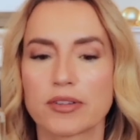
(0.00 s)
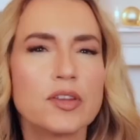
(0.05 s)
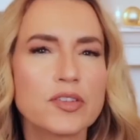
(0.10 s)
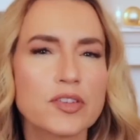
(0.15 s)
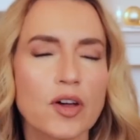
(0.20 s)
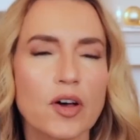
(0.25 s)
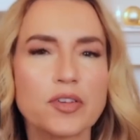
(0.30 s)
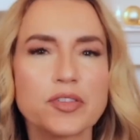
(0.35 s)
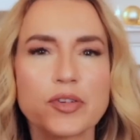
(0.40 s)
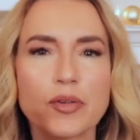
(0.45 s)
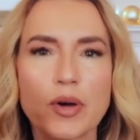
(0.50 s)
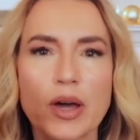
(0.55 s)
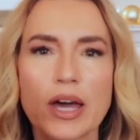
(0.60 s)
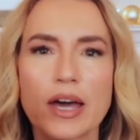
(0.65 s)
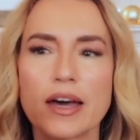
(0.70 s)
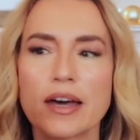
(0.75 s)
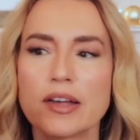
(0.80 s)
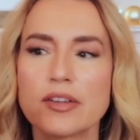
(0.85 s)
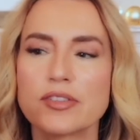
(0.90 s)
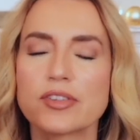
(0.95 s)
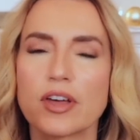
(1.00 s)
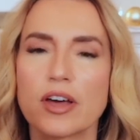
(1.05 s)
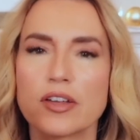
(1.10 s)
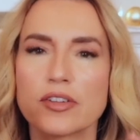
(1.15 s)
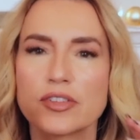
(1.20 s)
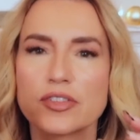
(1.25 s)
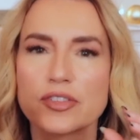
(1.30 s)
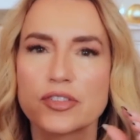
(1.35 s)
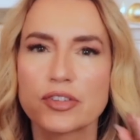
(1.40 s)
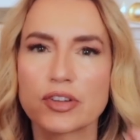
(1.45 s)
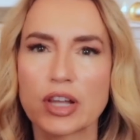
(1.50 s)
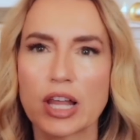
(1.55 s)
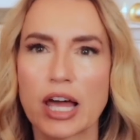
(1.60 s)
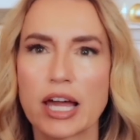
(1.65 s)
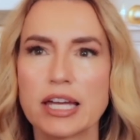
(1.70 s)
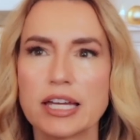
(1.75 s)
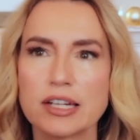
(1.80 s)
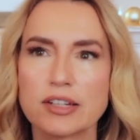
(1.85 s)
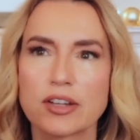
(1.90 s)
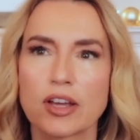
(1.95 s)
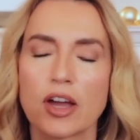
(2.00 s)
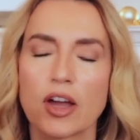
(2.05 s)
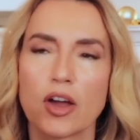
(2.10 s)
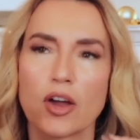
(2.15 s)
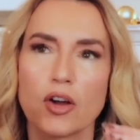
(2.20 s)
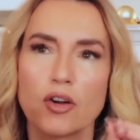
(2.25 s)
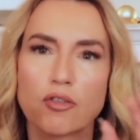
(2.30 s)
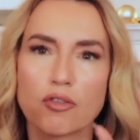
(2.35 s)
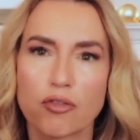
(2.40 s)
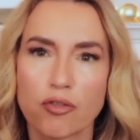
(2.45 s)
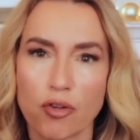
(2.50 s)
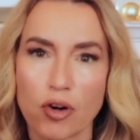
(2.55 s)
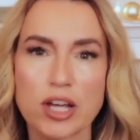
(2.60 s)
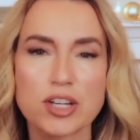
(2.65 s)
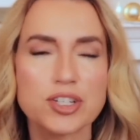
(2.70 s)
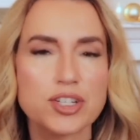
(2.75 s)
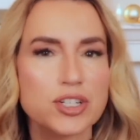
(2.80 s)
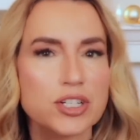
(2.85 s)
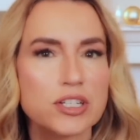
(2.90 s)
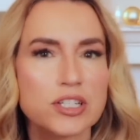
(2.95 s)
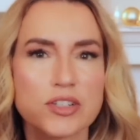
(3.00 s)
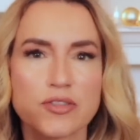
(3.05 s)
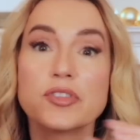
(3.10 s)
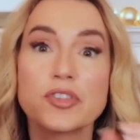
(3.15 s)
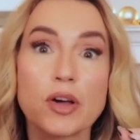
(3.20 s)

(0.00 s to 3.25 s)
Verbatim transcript: This also has a slight freshness.